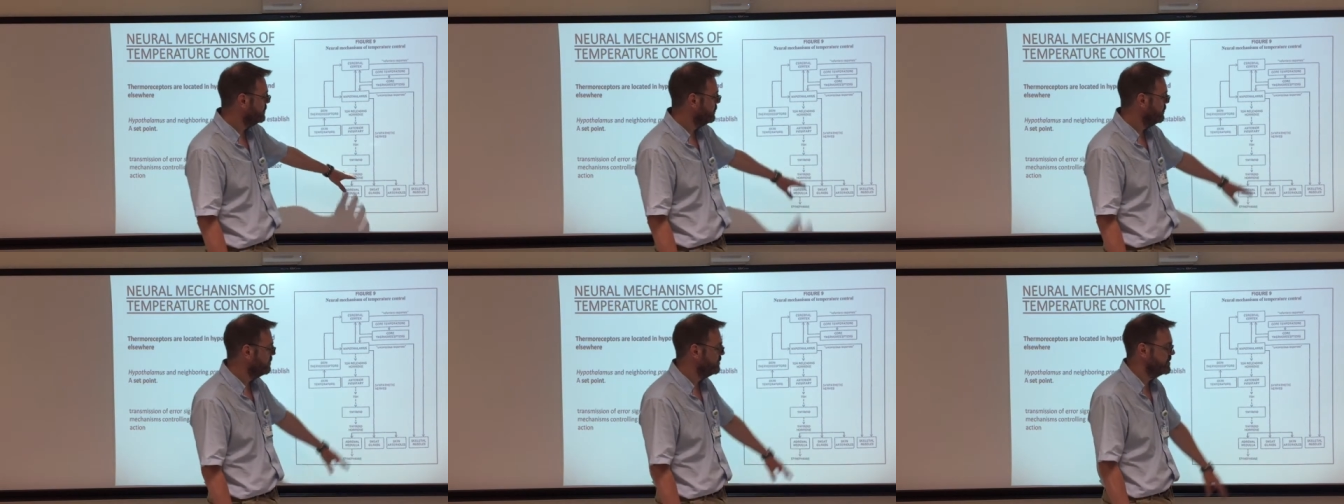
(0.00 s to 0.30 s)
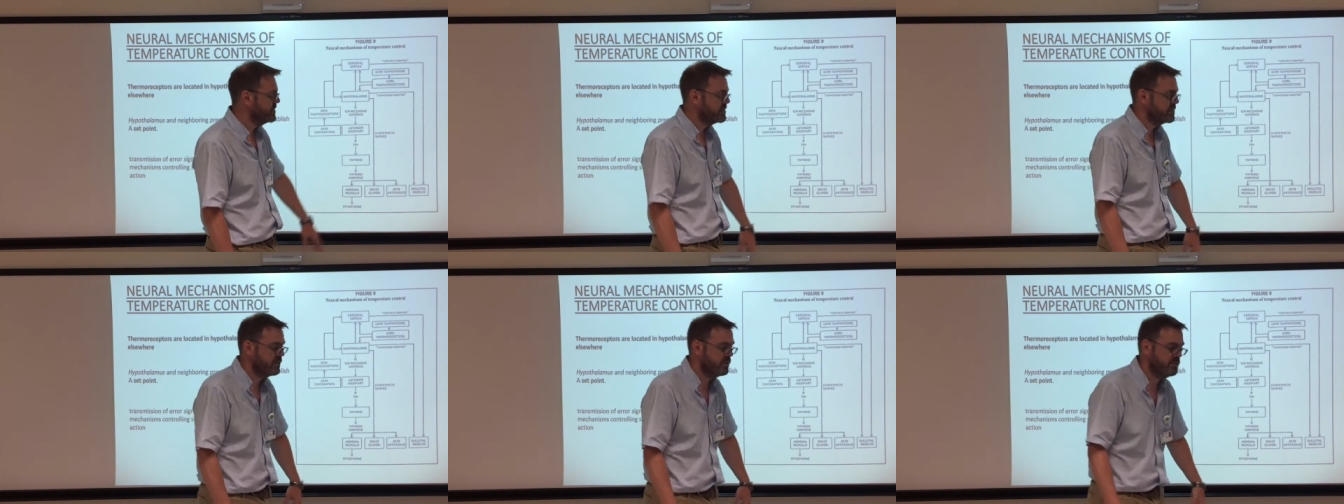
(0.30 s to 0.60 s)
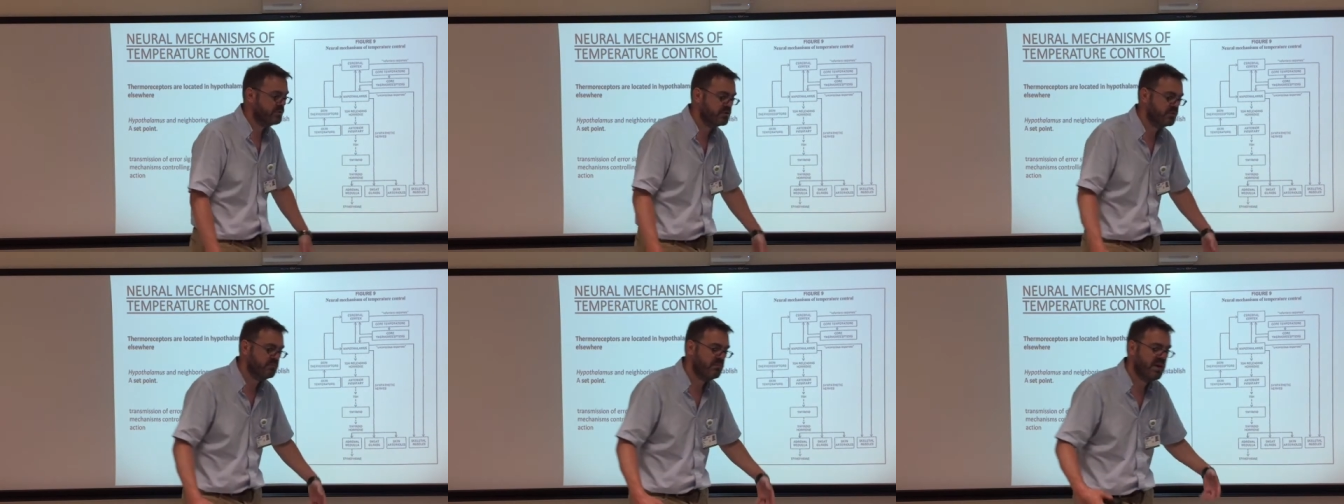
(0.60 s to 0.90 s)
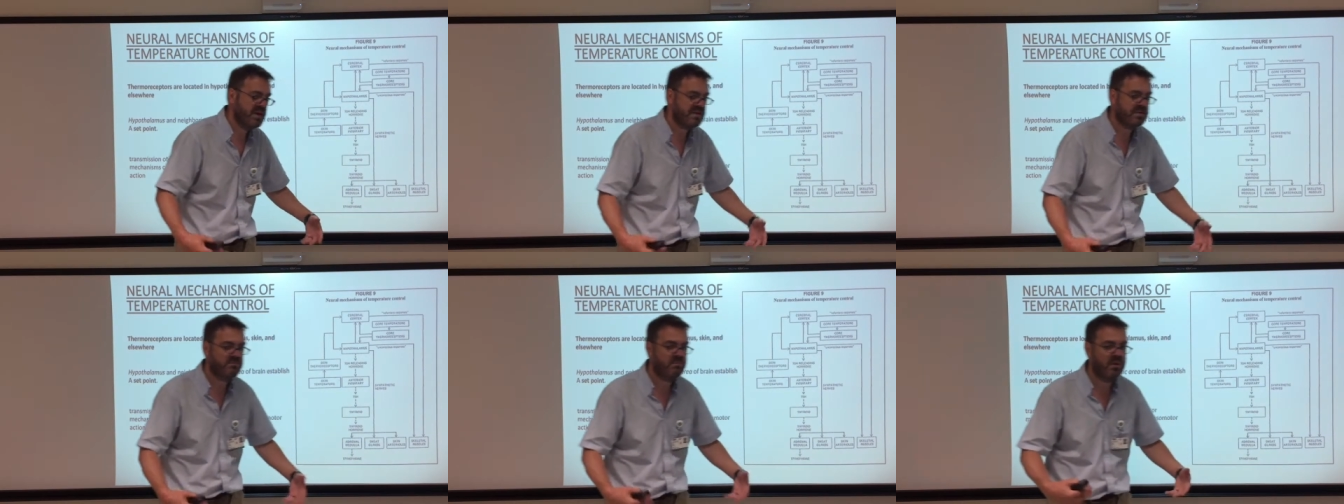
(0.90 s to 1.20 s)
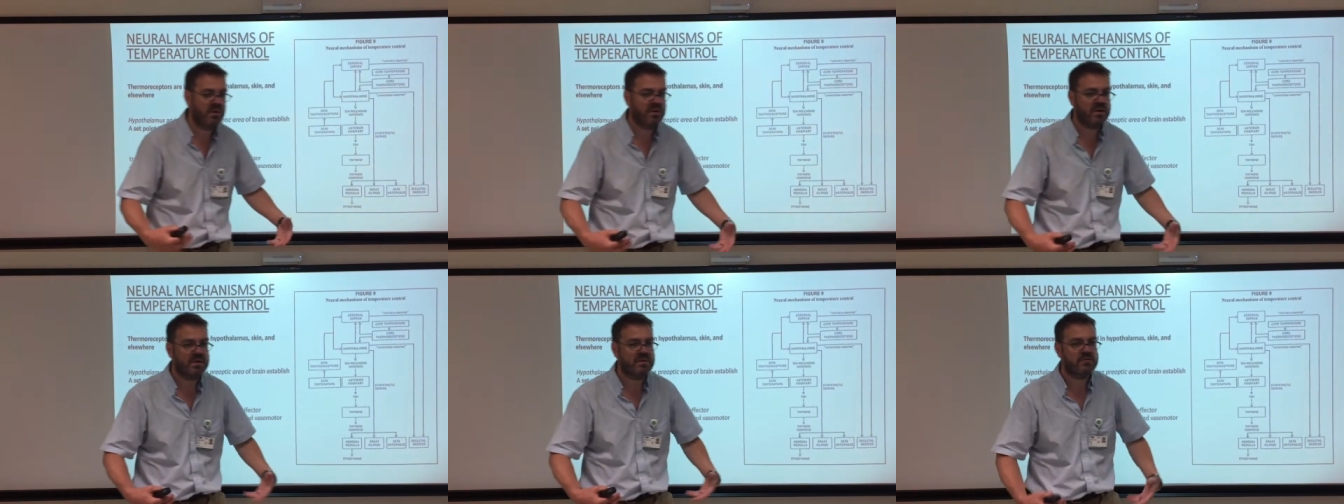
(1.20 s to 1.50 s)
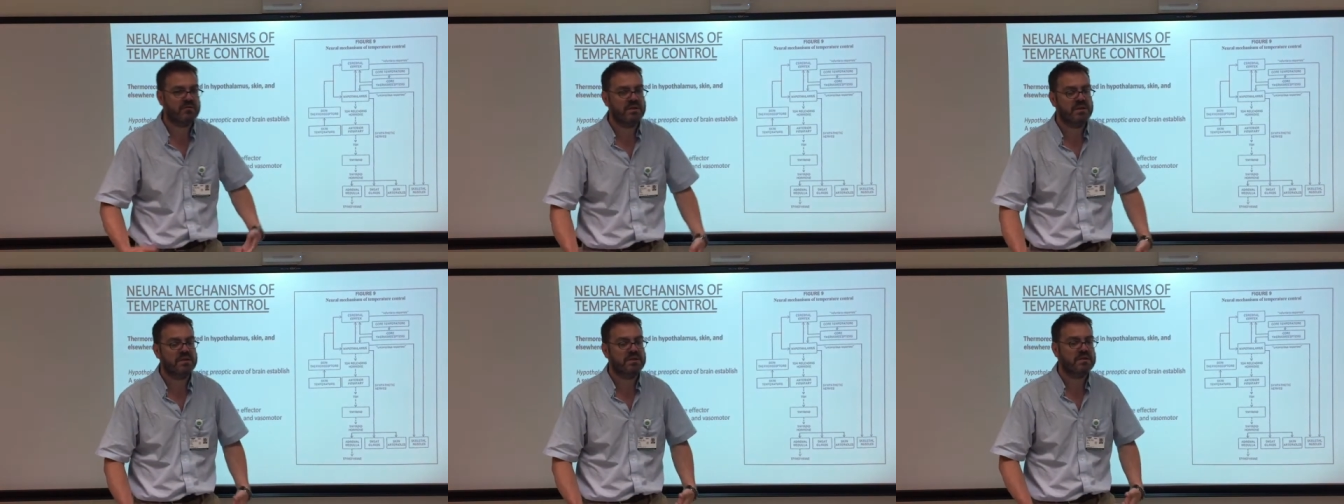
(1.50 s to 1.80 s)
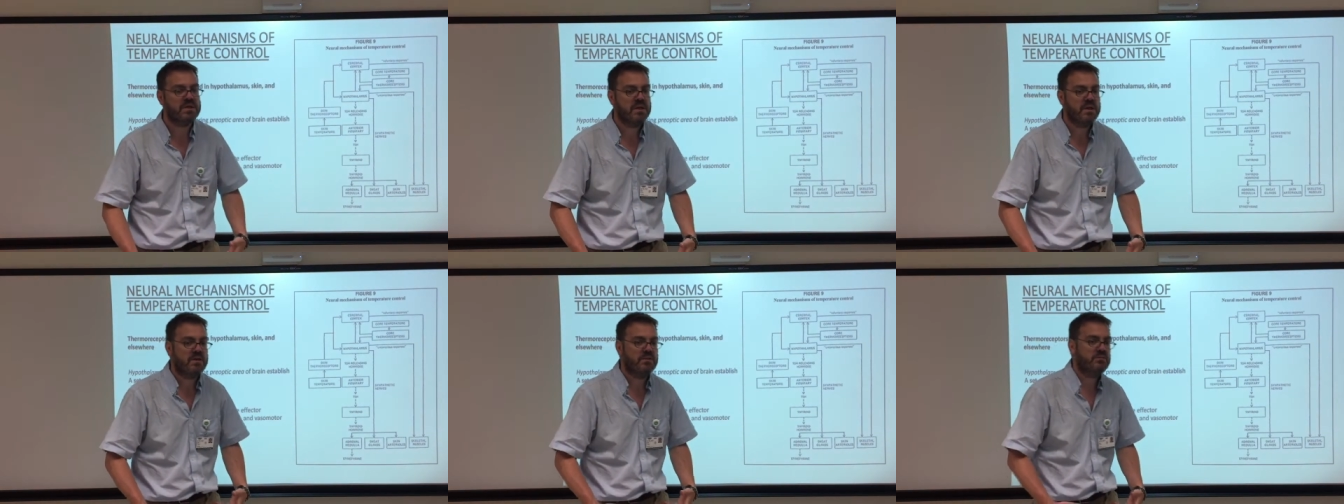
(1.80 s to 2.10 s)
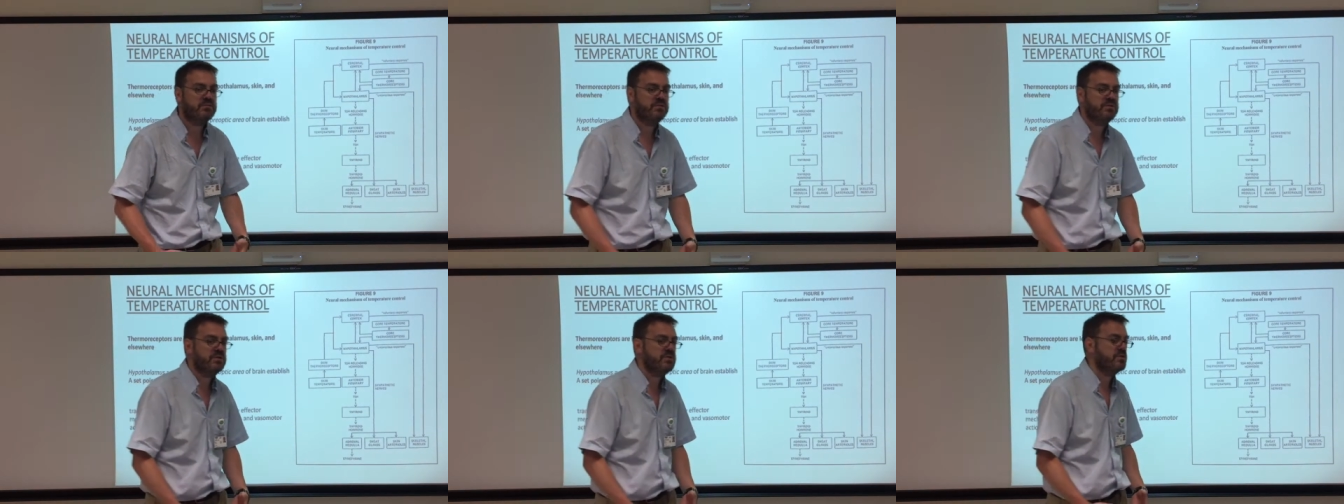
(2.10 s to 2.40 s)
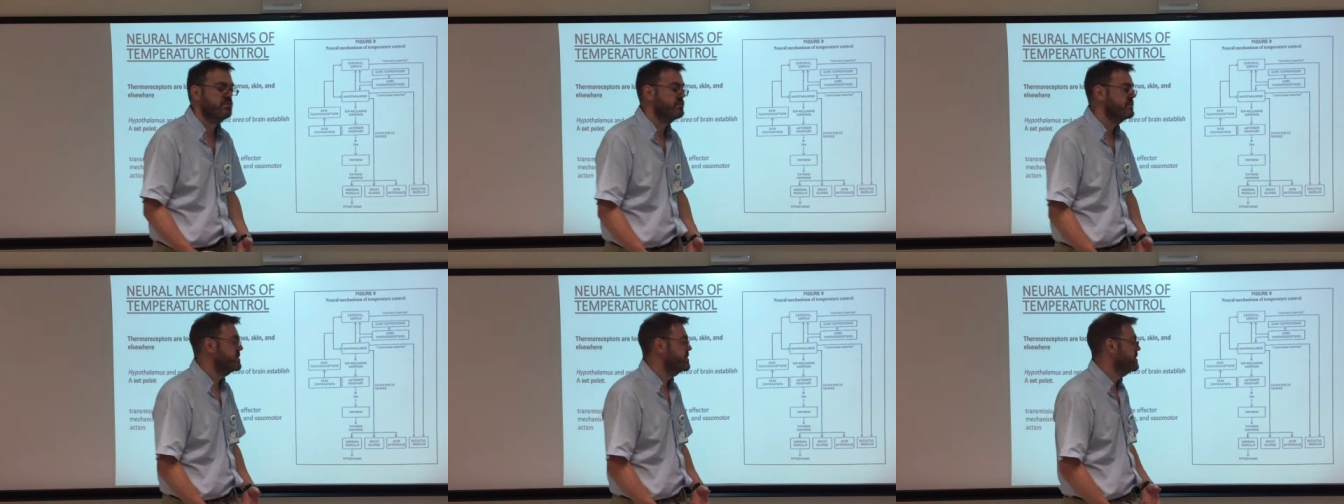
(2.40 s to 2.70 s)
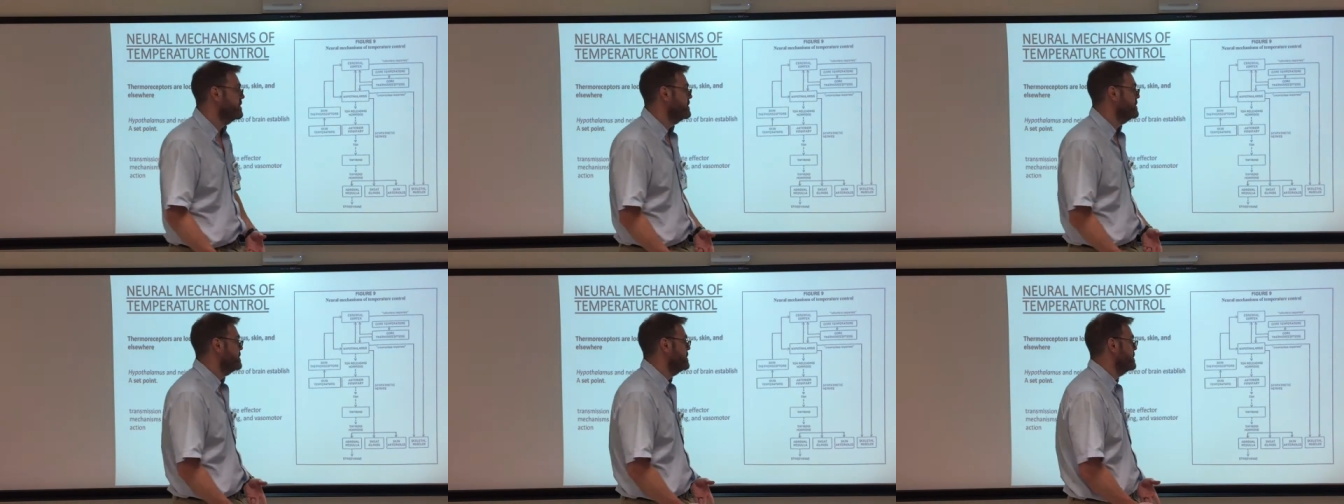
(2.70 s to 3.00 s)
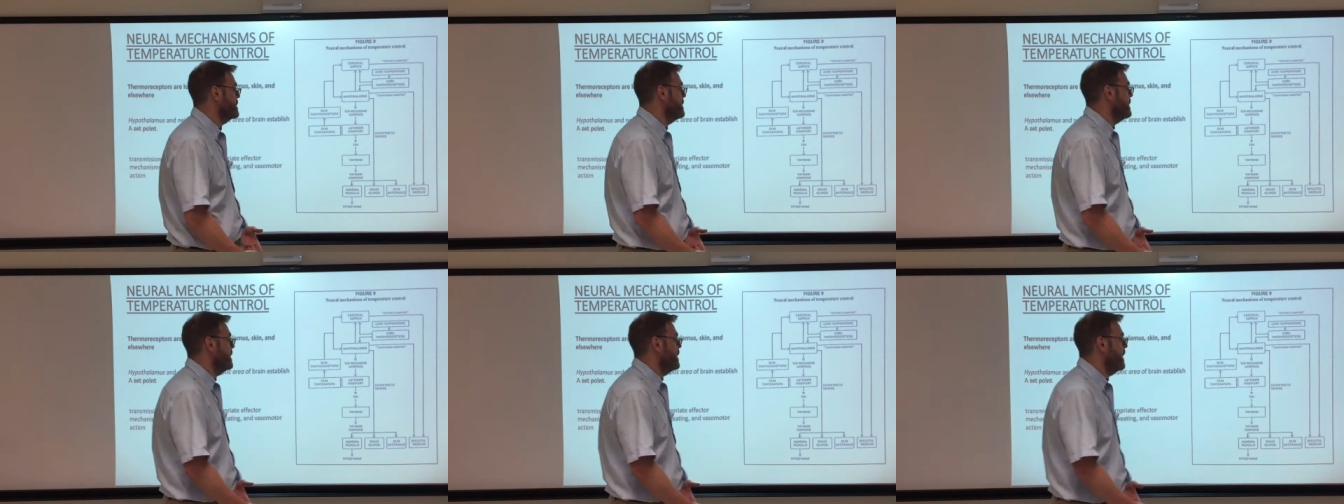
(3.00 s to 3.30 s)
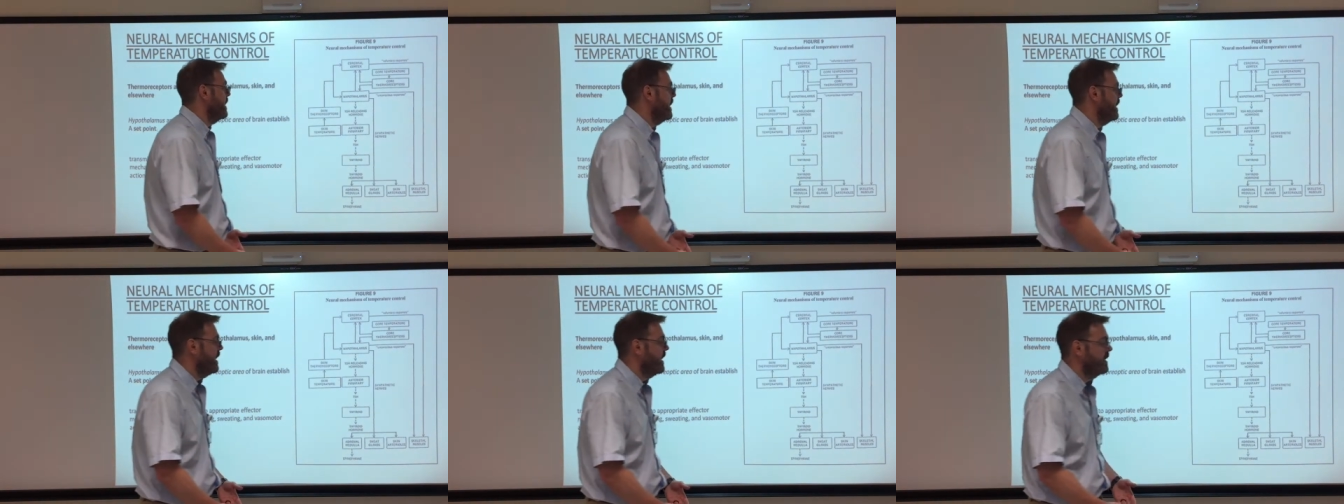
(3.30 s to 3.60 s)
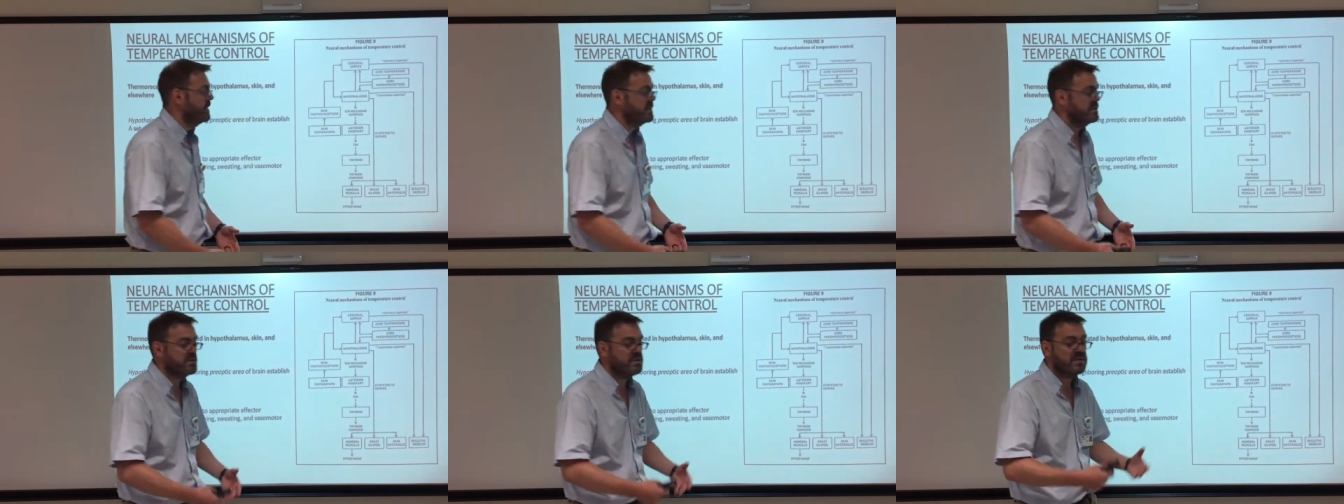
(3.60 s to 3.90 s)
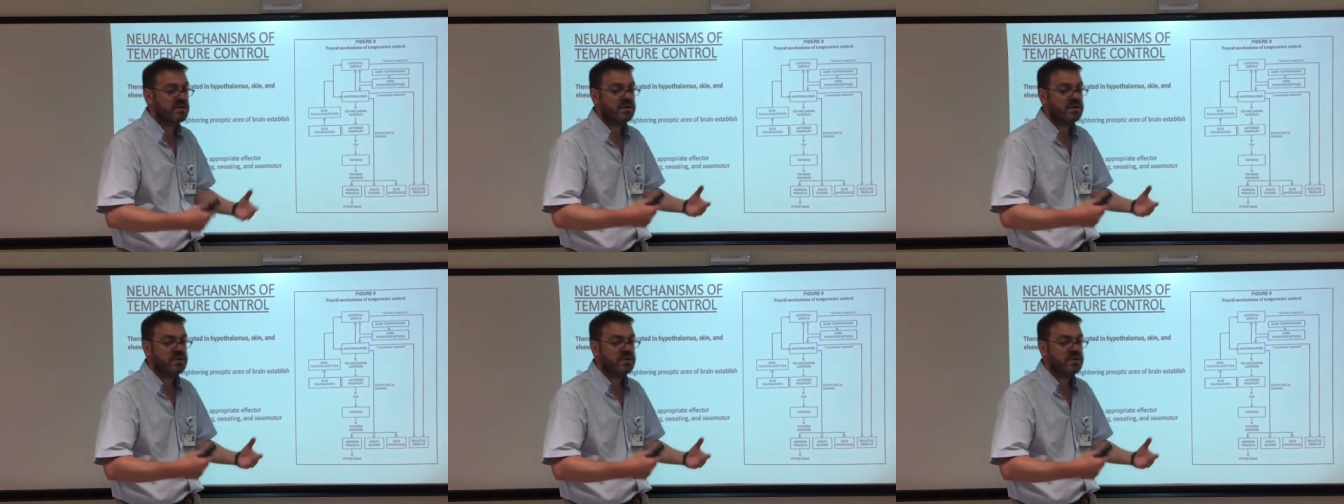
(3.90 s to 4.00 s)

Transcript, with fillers: hormone is lowered, your metabolic rate reduces, and